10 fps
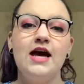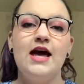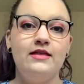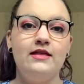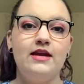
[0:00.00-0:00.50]

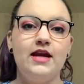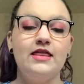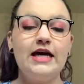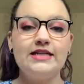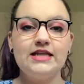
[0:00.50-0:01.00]
And in
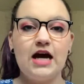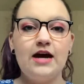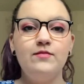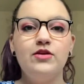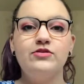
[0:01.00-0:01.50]
that
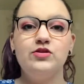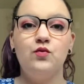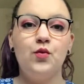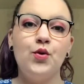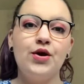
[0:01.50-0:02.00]
time, there's a
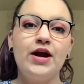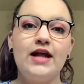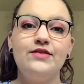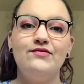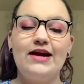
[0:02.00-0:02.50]
war
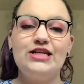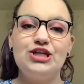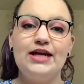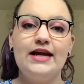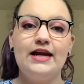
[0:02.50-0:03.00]
kind of
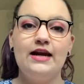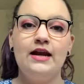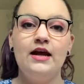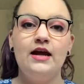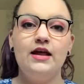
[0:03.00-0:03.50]
raging in
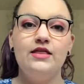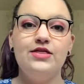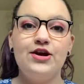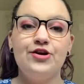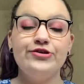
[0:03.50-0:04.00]

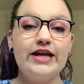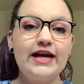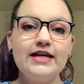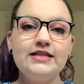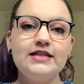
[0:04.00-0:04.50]
their
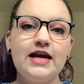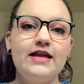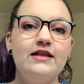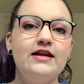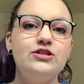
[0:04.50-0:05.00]
land,
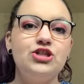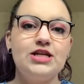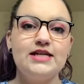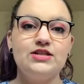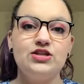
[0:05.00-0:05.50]
and then she
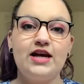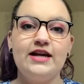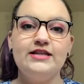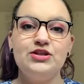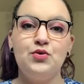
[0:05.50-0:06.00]
has to kind
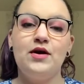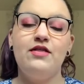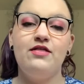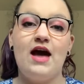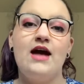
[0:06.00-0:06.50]
of deal
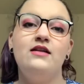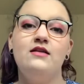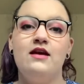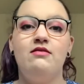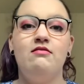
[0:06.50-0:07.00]
with that,
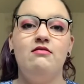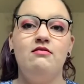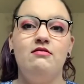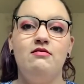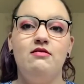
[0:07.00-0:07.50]
and
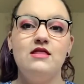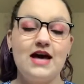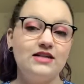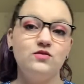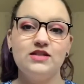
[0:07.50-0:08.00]

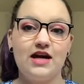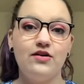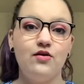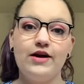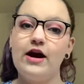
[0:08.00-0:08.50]
that's what's kind
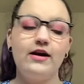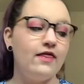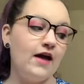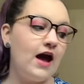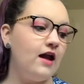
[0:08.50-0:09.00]
of going on in
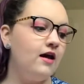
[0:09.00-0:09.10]
that.